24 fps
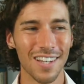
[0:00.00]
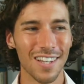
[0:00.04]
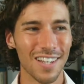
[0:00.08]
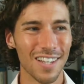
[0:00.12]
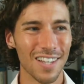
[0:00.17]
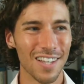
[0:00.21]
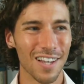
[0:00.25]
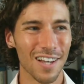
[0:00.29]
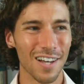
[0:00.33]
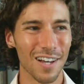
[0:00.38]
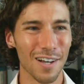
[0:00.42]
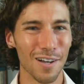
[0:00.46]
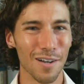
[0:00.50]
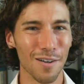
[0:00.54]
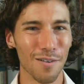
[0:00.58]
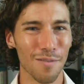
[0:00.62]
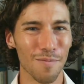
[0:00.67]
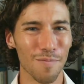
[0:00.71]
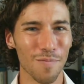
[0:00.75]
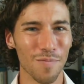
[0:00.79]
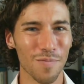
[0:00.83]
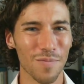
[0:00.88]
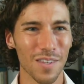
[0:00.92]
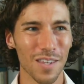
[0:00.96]

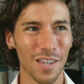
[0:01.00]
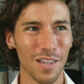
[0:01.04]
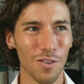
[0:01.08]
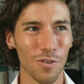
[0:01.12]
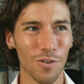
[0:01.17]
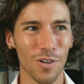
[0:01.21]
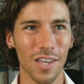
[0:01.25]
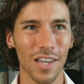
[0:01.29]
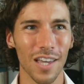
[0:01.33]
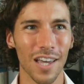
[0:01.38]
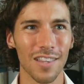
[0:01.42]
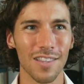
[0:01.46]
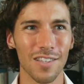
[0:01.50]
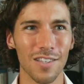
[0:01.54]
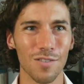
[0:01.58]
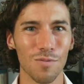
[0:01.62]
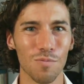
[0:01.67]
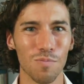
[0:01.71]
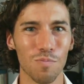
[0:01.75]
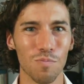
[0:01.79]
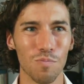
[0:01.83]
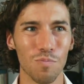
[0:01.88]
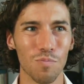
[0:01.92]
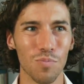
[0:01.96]
and looking at these
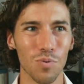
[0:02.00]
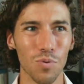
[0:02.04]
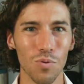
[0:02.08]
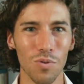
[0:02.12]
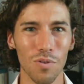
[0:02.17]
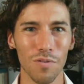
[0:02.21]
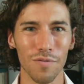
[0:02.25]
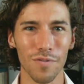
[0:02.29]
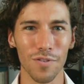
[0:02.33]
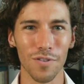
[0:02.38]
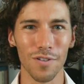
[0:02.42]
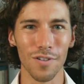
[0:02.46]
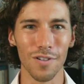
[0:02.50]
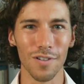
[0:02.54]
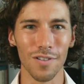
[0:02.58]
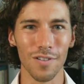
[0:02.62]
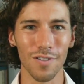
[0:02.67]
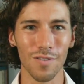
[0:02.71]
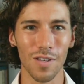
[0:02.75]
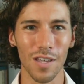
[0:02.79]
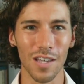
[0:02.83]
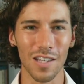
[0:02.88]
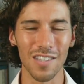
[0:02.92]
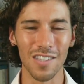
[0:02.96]
beautiful,
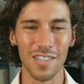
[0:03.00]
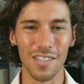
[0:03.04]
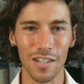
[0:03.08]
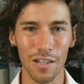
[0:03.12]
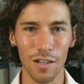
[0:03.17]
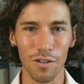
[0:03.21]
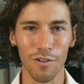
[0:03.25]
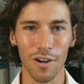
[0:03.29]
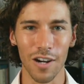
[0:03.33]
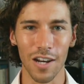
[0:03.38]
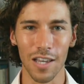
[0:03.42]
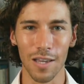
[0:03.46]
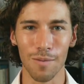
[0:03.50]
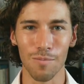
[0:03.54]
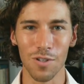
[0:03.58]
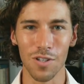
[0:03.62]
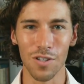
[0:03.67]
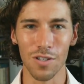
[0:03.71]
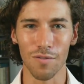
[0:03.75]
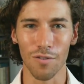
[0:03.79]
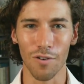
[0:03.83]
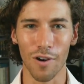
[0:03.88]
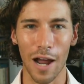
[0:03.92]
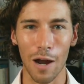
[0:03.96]
exhilarating
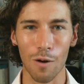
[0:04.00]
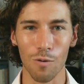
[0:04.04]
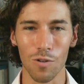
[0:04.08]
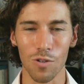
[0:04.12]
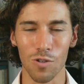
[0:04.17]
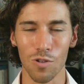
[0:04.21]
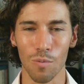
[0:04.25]
images for hours.